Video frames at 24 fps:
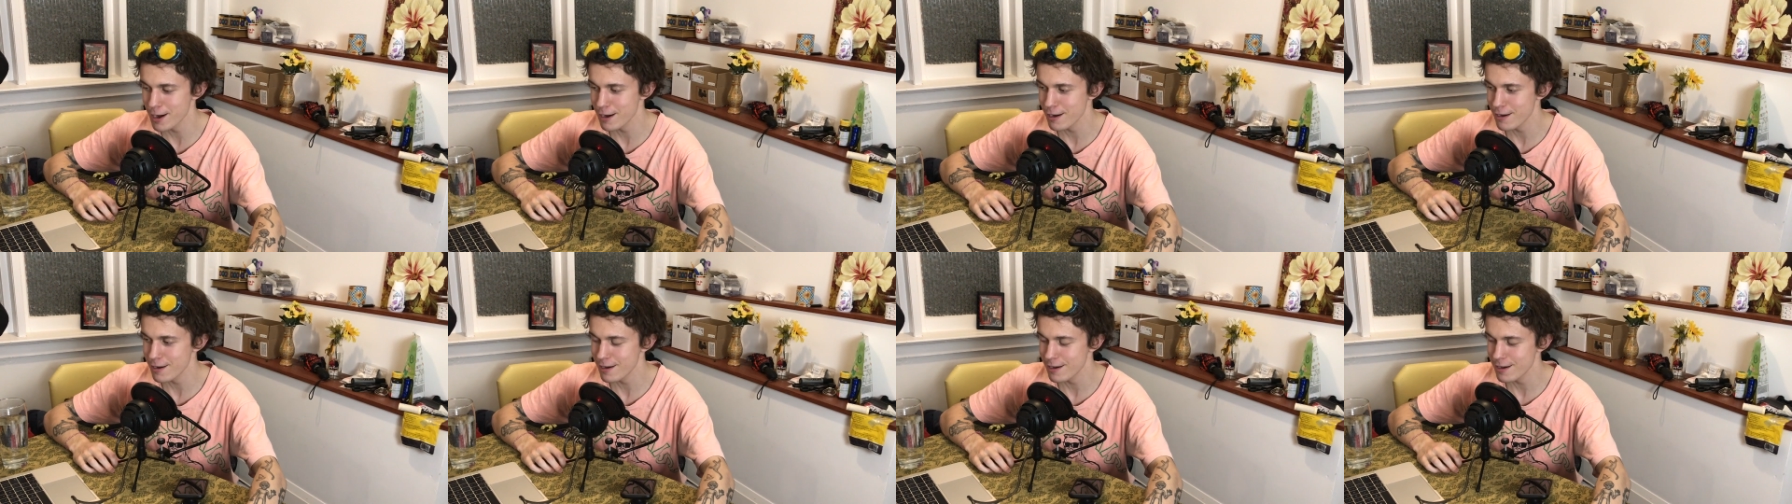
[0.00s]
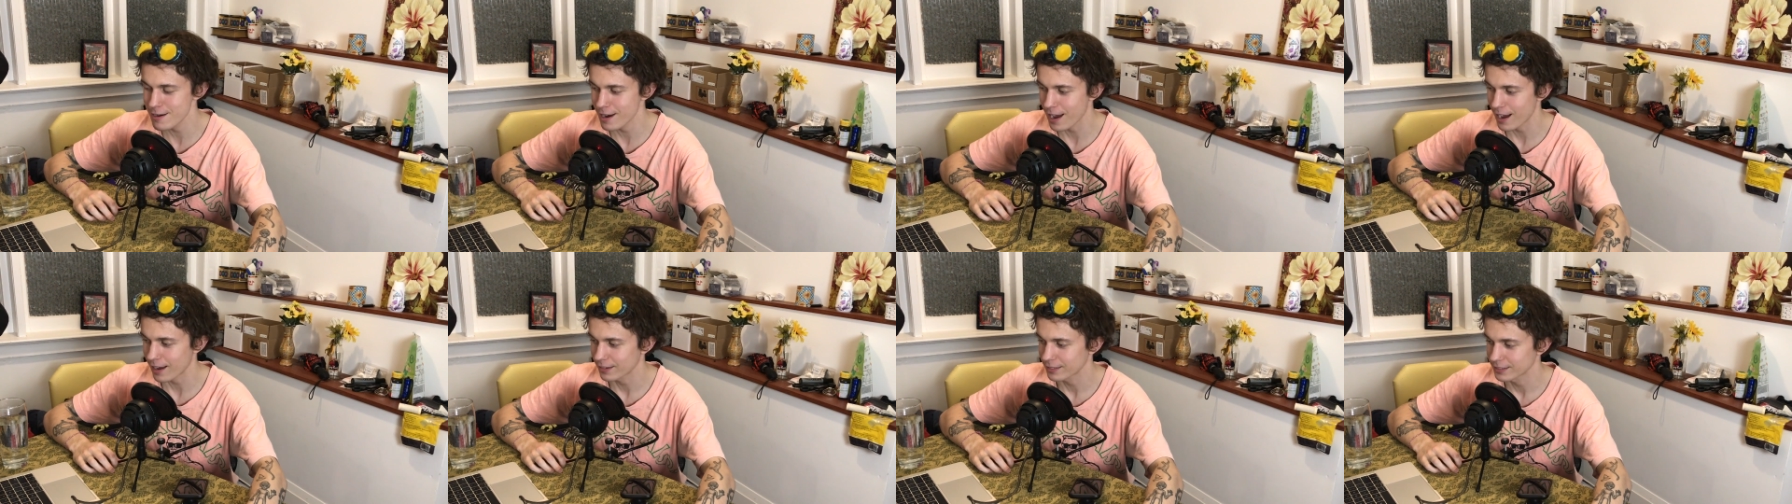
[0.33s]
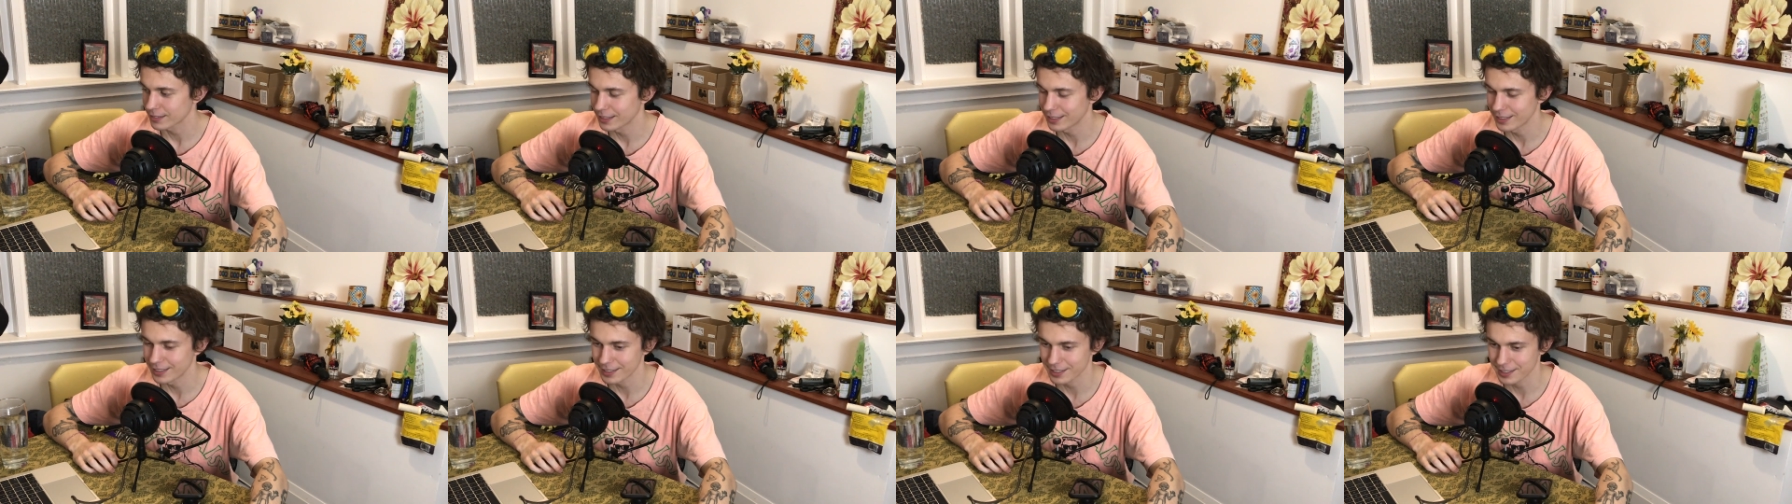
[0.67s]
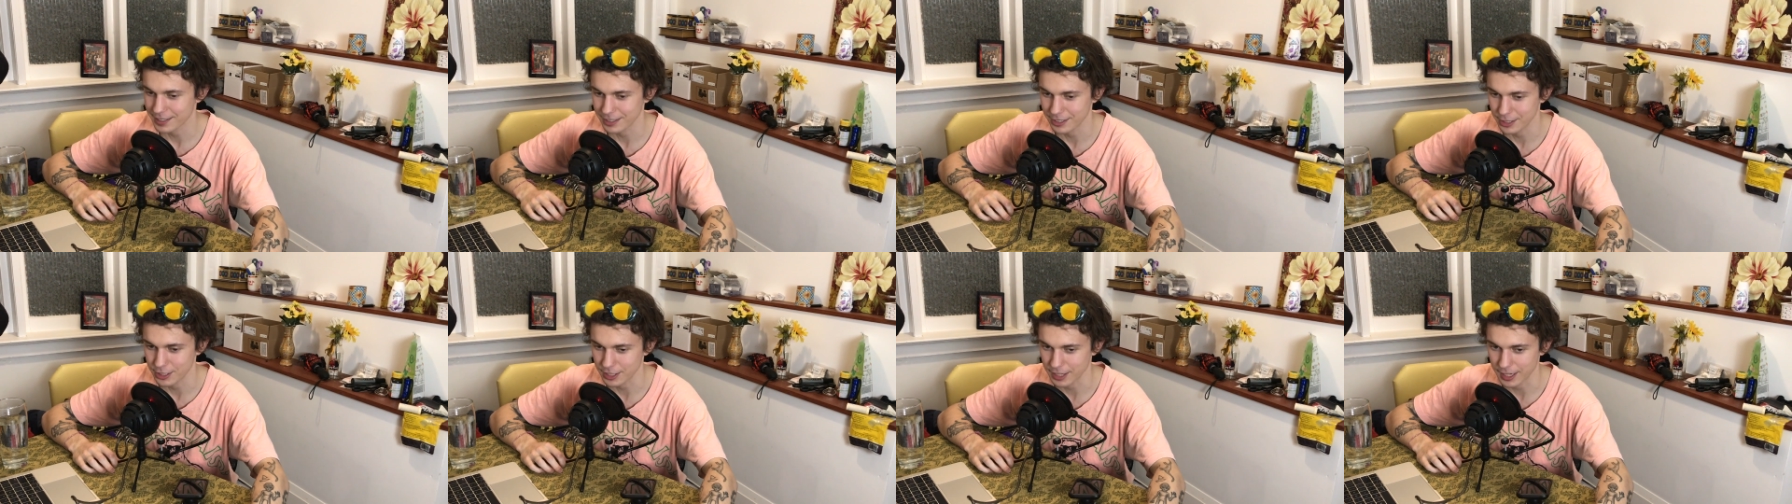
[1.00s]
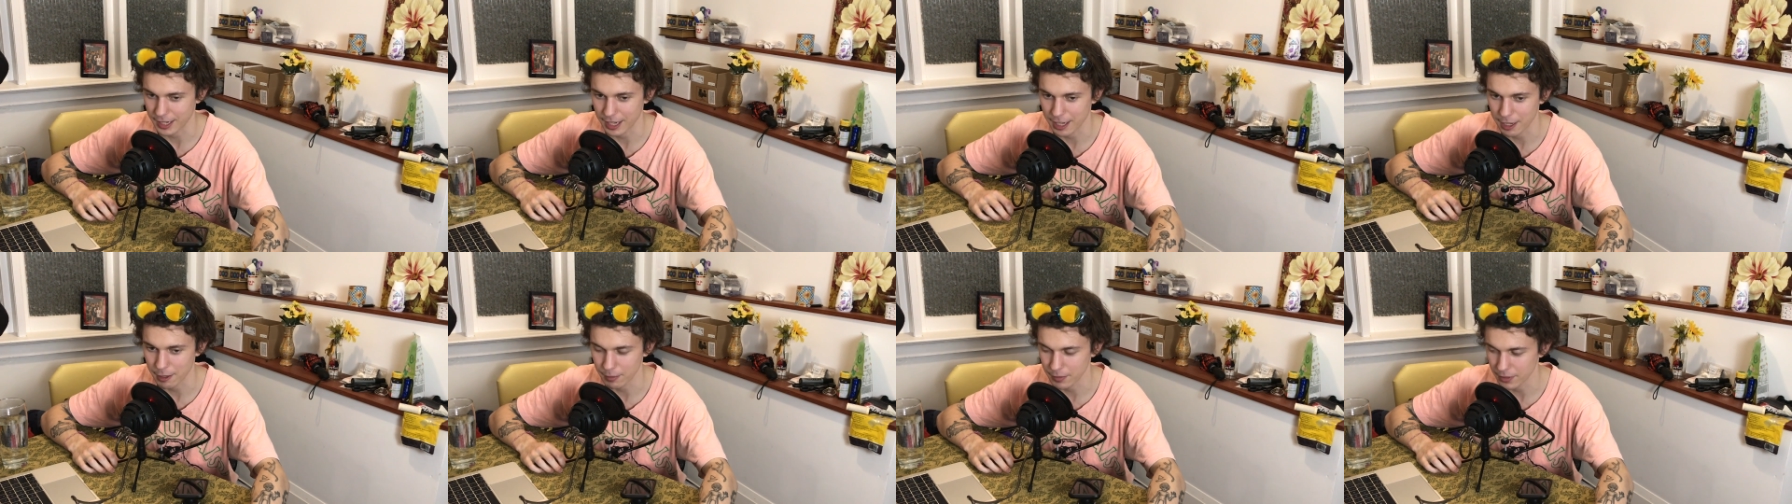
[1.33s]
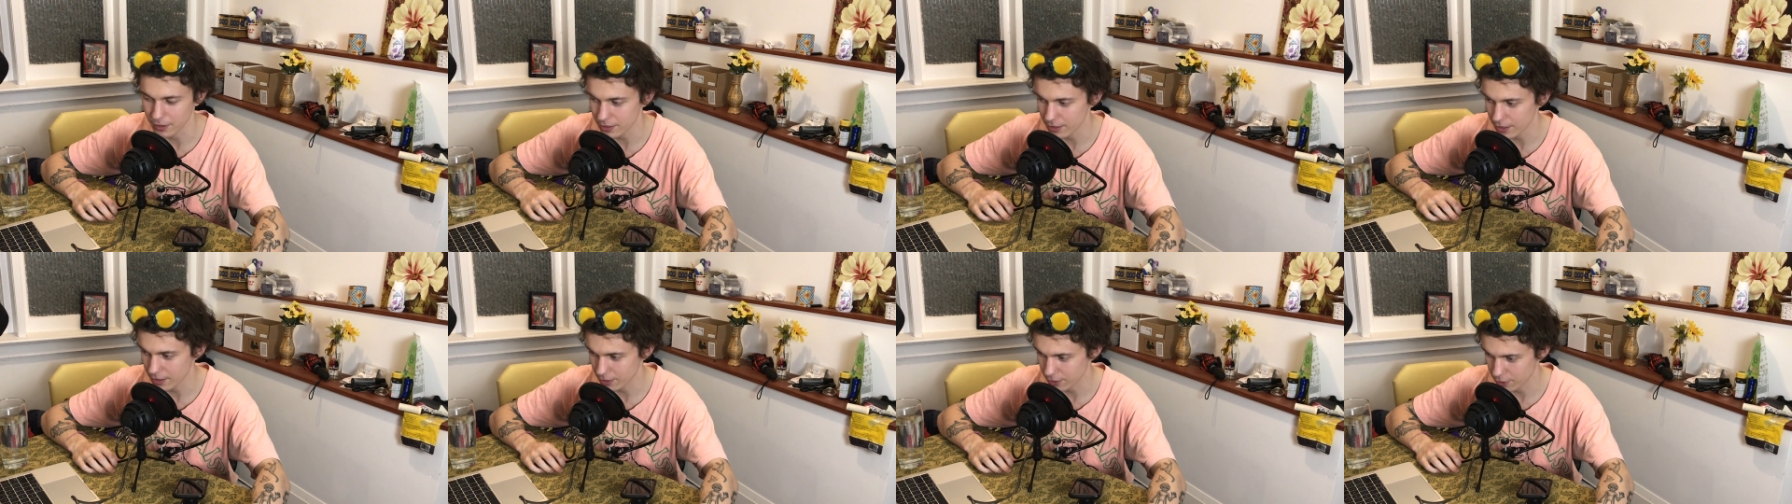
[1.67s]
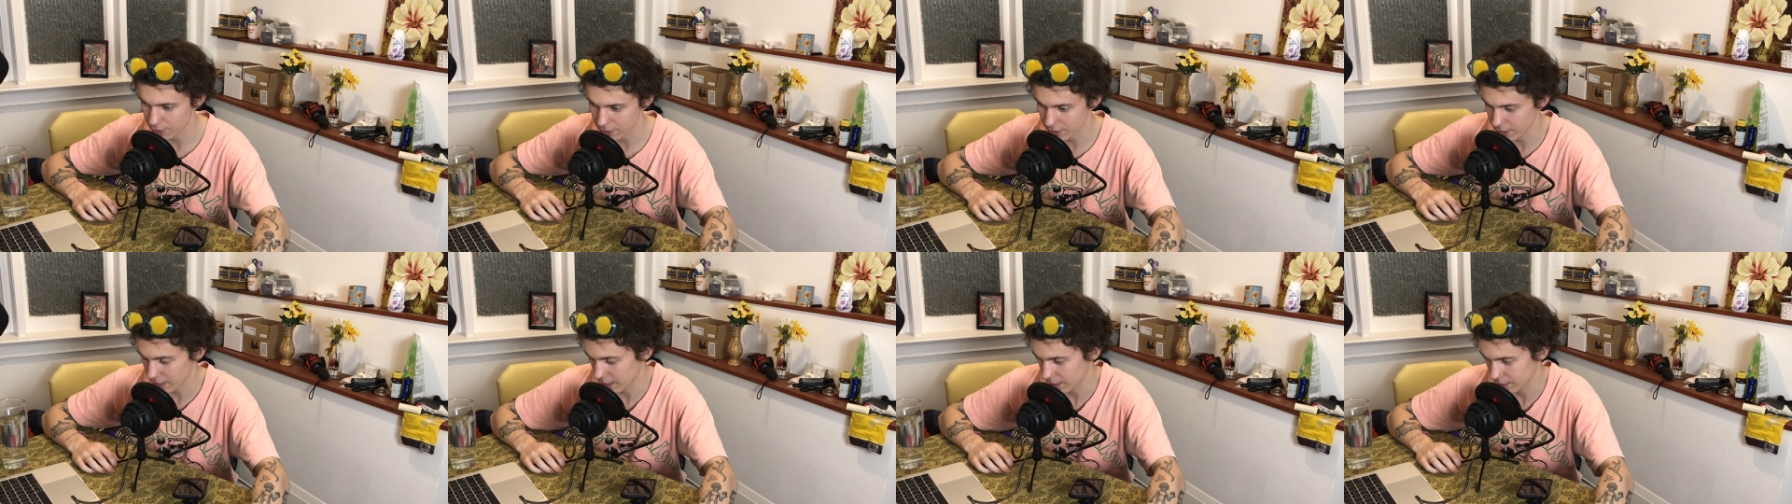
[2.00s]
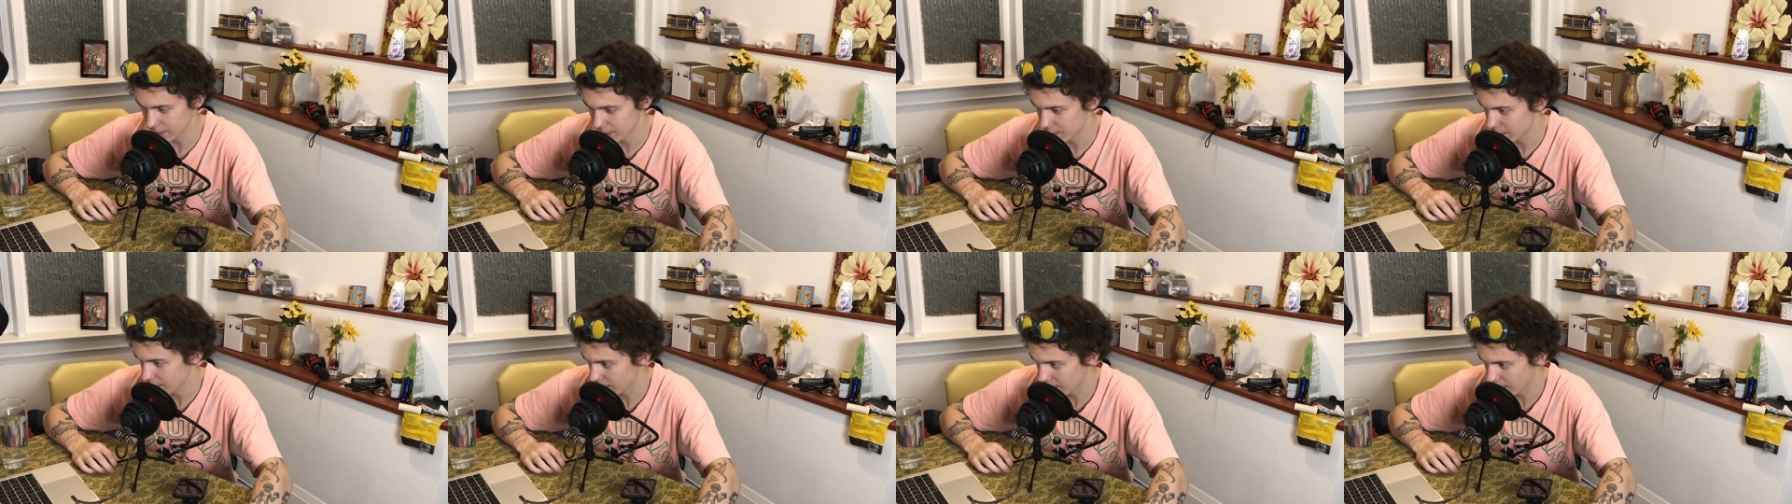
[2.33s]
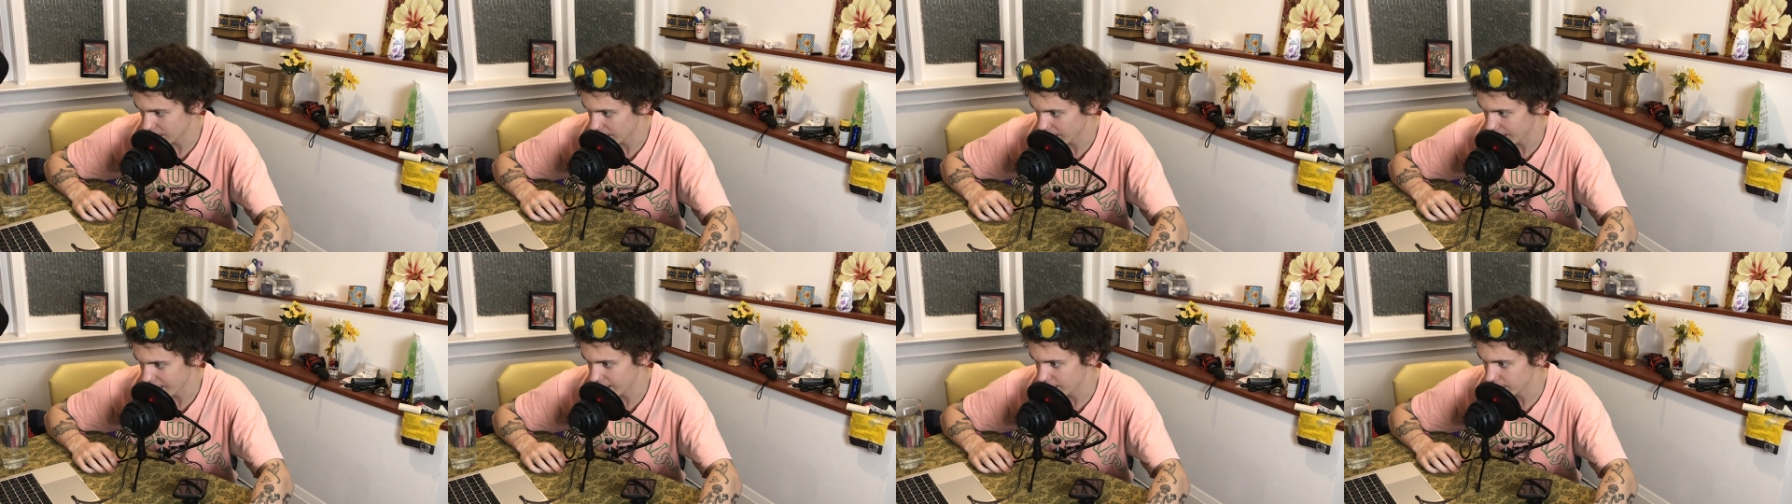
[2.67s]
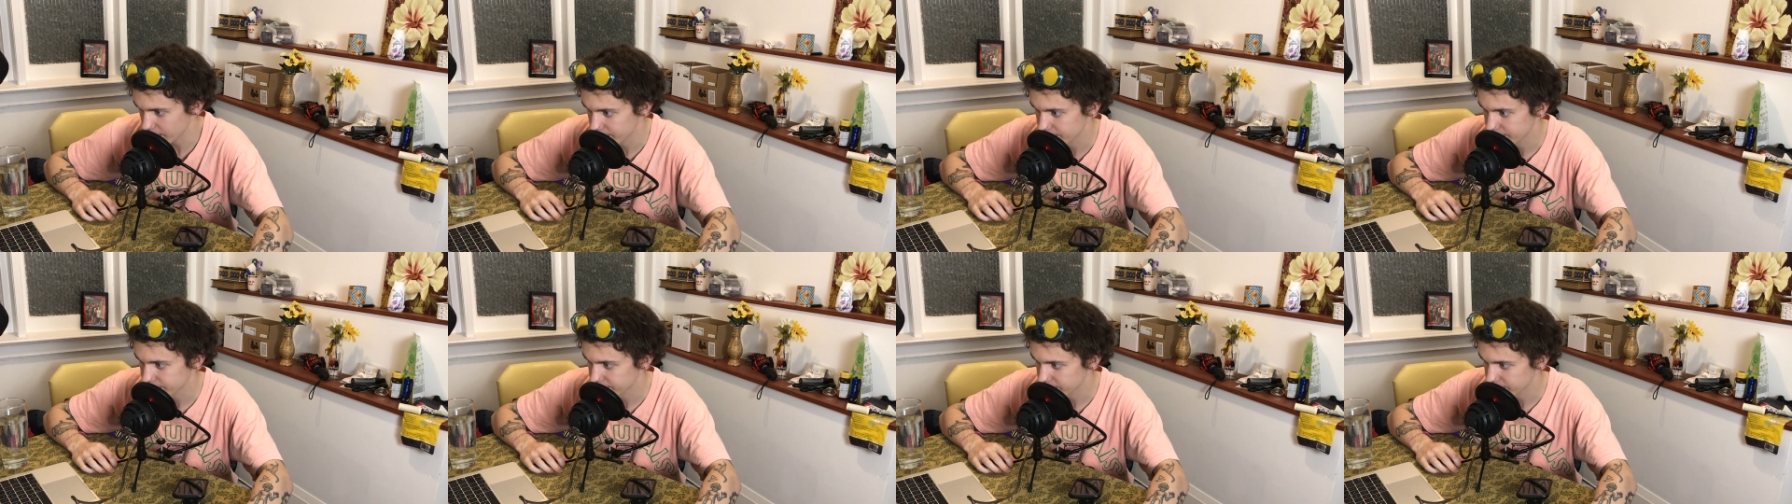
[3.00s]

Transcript: me. And it's just like him, and they're just like listening to that.